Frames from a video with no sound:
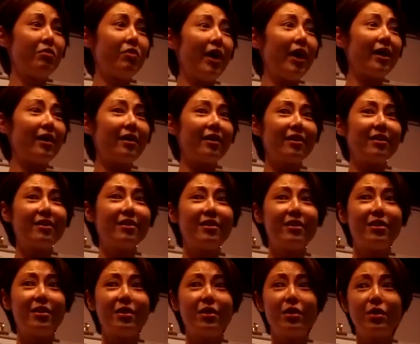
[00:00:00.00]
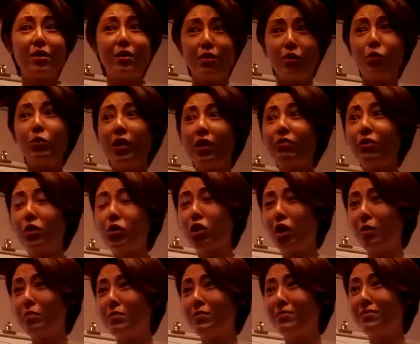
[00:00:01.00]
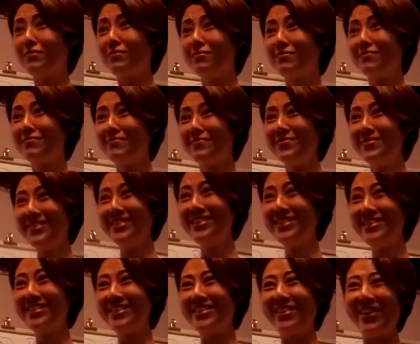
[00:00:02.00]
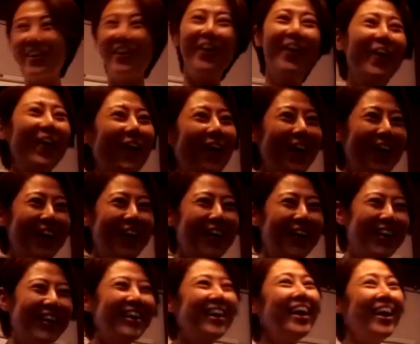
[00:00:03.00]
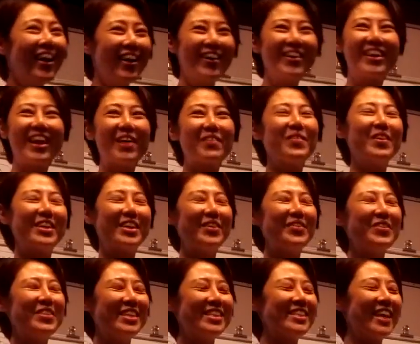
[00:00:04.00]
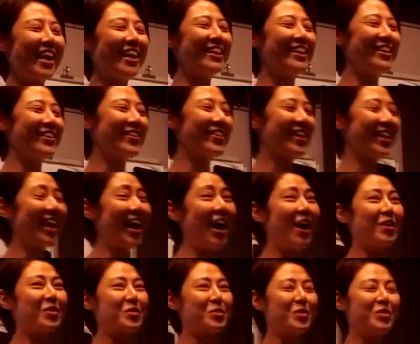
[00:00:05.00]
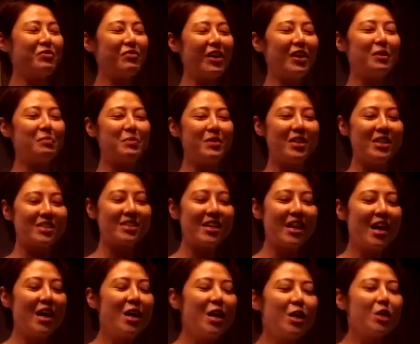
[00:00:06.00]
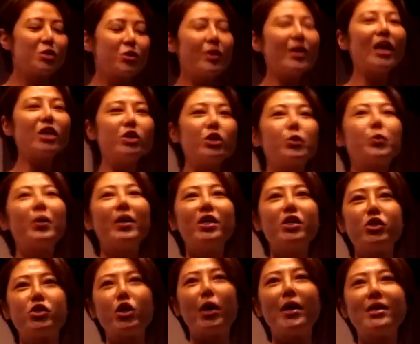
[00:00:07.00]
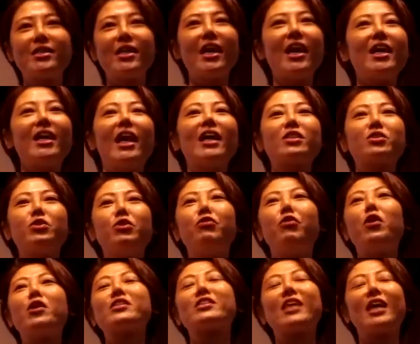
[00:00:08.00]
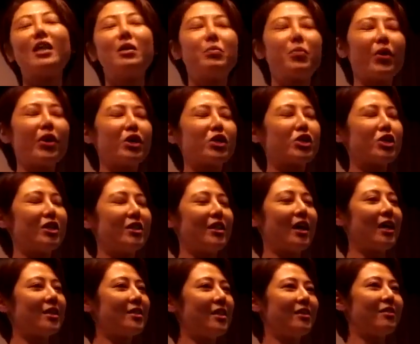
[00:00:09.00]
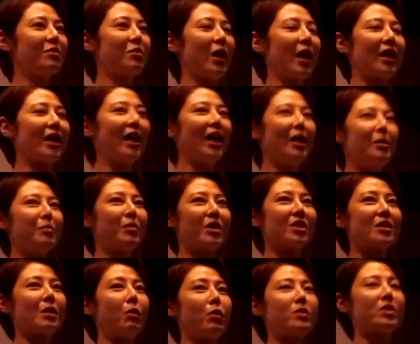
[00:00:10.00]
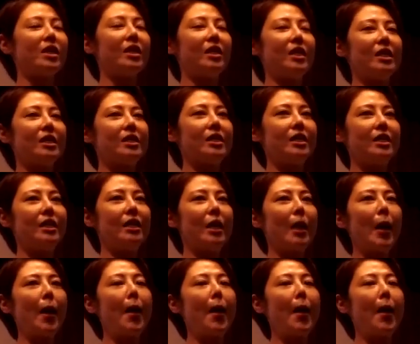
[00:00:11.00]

Right? You love your job? No. Okay, I'm going to give you this idea, okay, how to develop this. So he actually quit his job and said, hey, let's go for a celebration. I said, I can't because I was in Italy.